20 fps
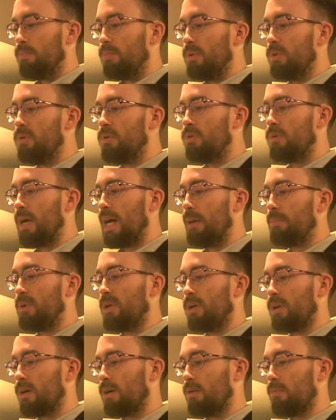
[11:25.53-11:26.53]
blue wrapping
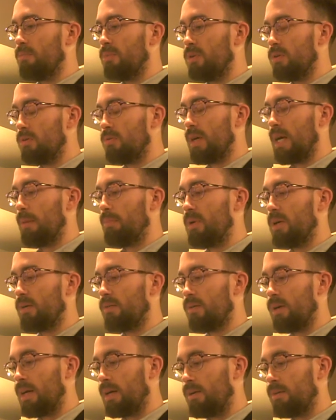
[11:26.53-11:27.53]
our blue wrapping
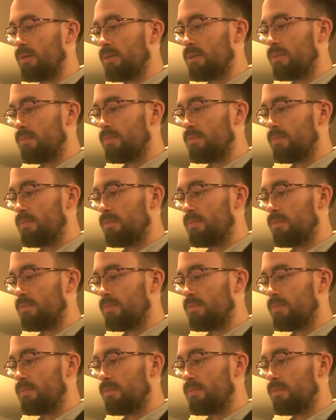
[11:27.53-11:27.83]
around.